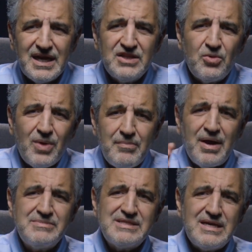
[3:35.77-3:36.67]
And the
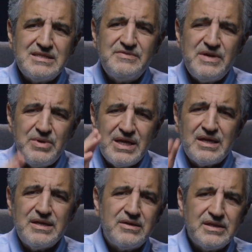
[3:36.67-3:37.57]
Rambam says very
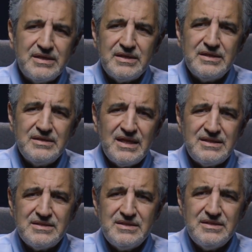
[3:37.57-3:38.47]
clearly that